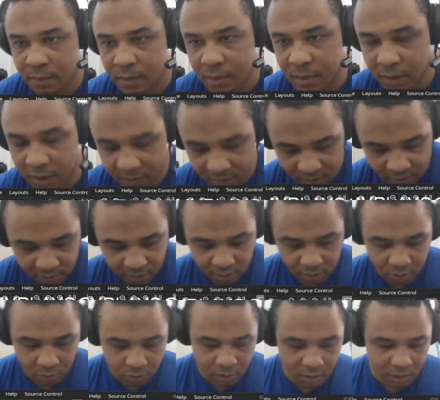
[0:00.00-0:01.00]
this is a
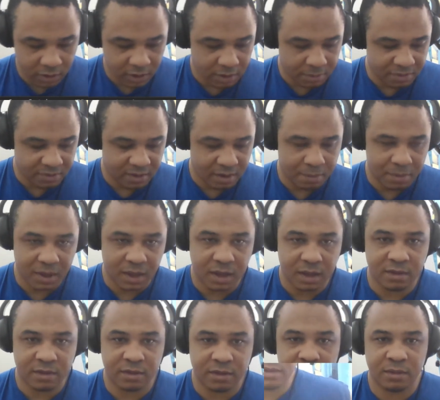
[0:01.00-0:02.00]
new world that I'm stepping
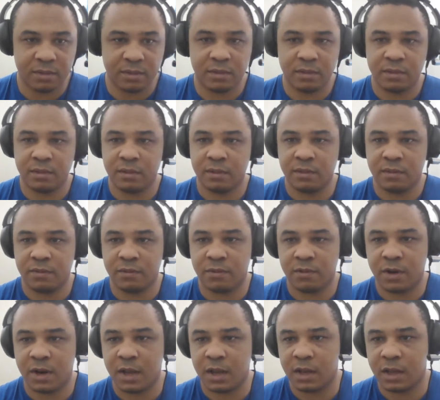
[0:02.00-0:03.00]
into.
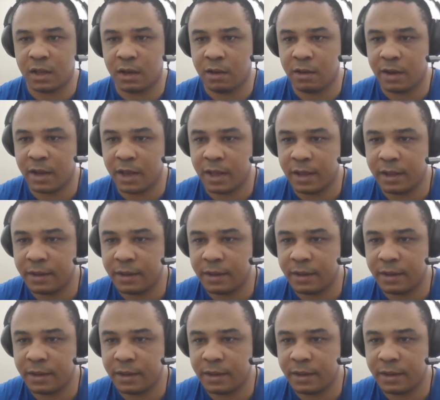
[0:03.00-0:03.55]
Frag color A.